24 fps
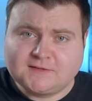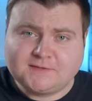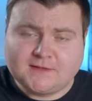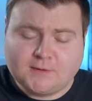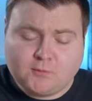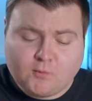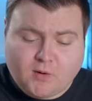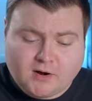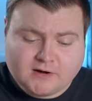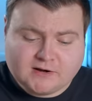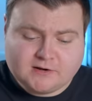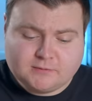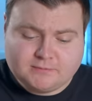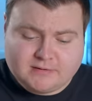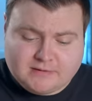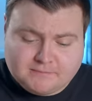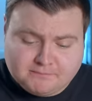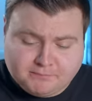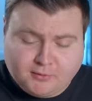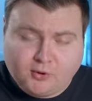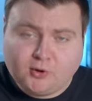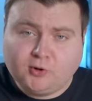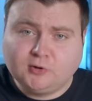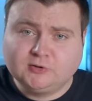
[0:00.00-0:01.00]
that they wanted to be
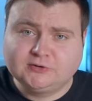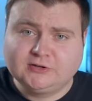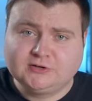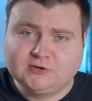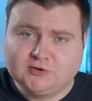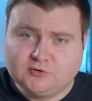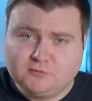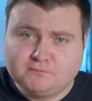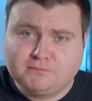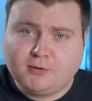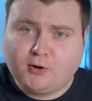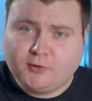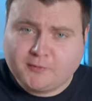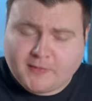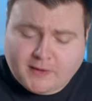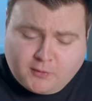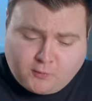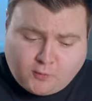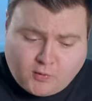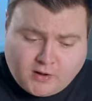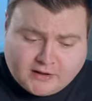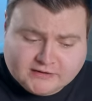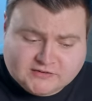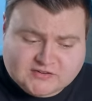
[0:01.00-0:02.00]
bold and do both
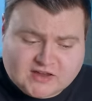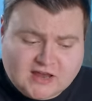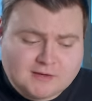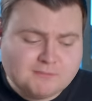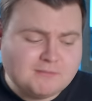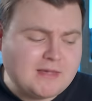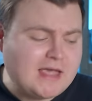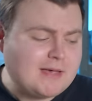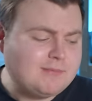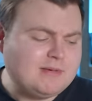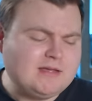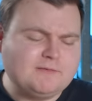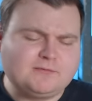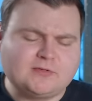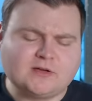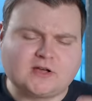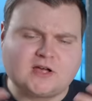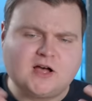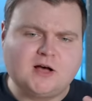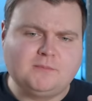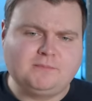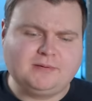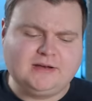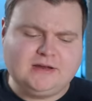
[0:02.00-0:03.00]
at once, and maybe if the
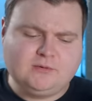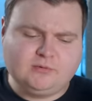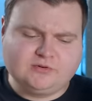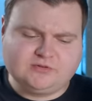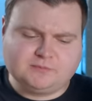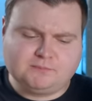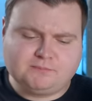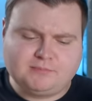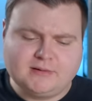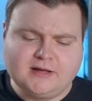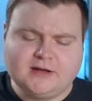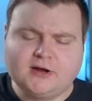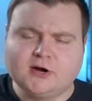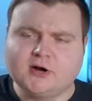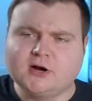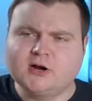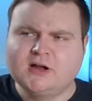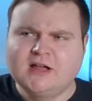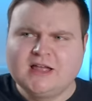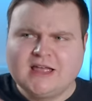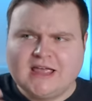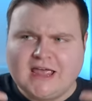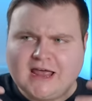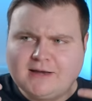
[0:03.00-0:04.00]
company was
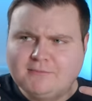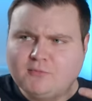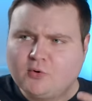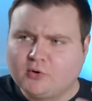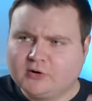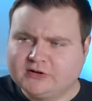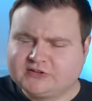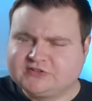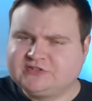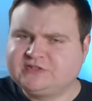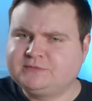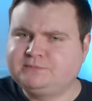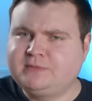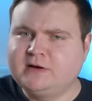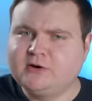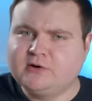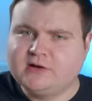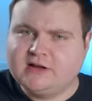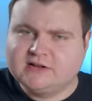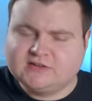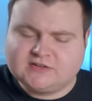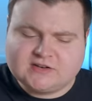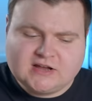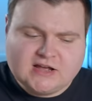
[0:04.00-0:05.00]
bigger and more
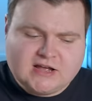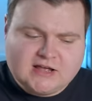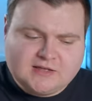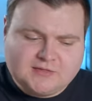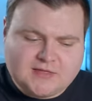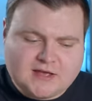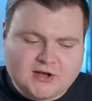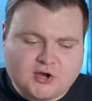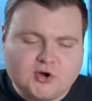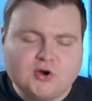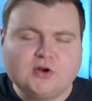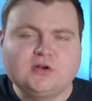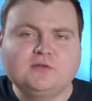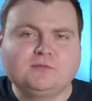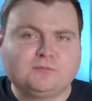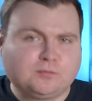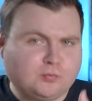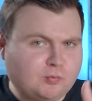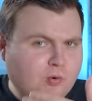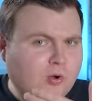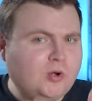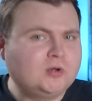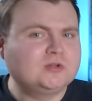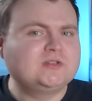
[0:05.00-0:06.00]
experienced, they could
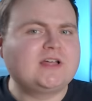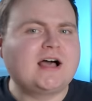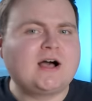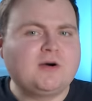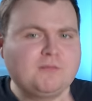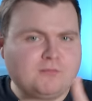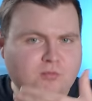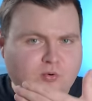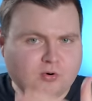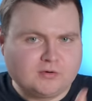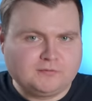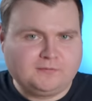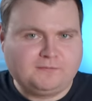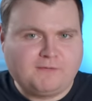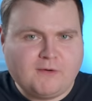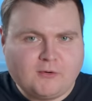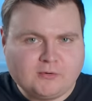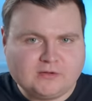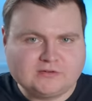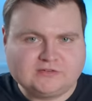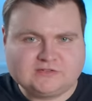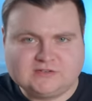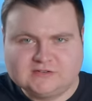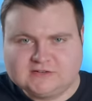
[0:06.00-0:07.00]
have rolled out more
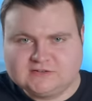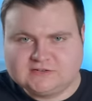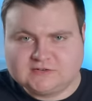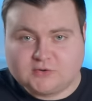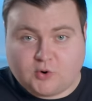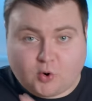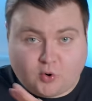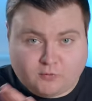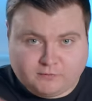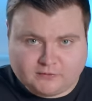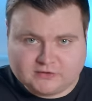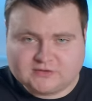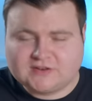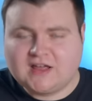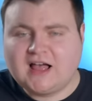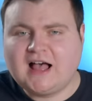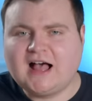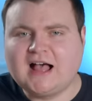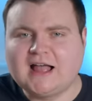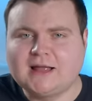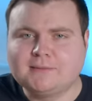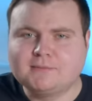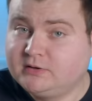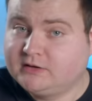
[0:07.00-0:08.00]
focuses over
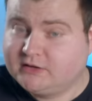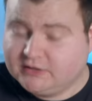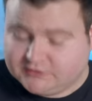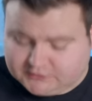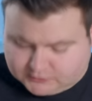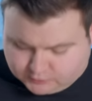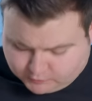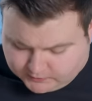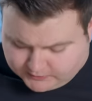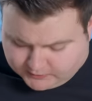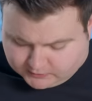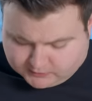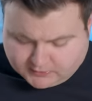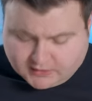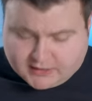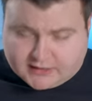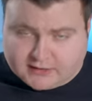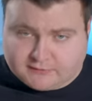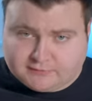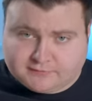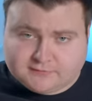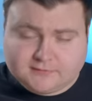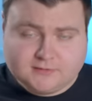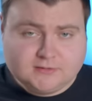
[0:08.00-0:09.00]
time. Because in real
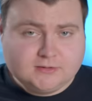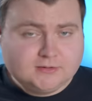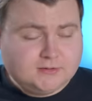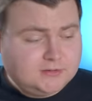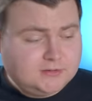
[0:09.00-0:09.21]
life,